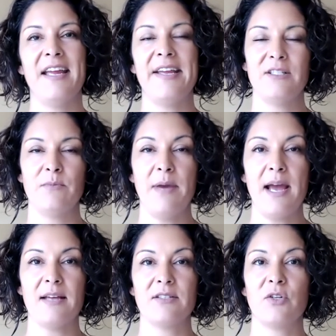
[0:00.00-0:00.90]
it's
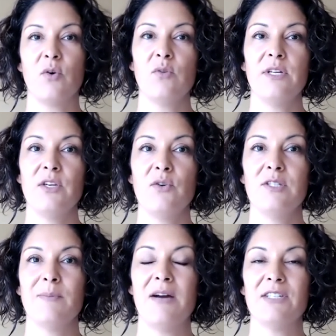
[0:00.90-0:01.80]
best to only
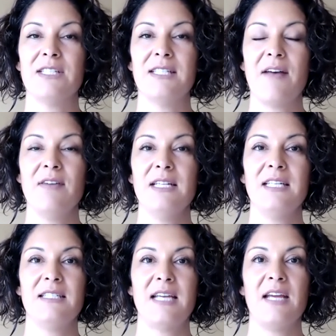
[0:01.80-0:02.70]
use about 7
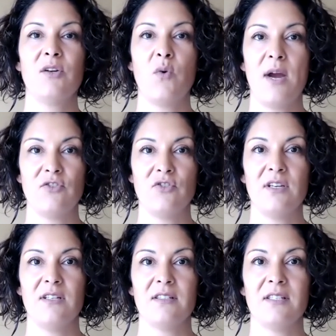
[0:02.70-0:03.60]
to 10
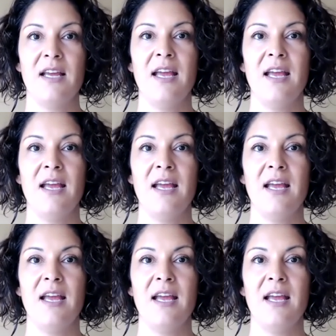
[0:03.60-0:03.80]
questions,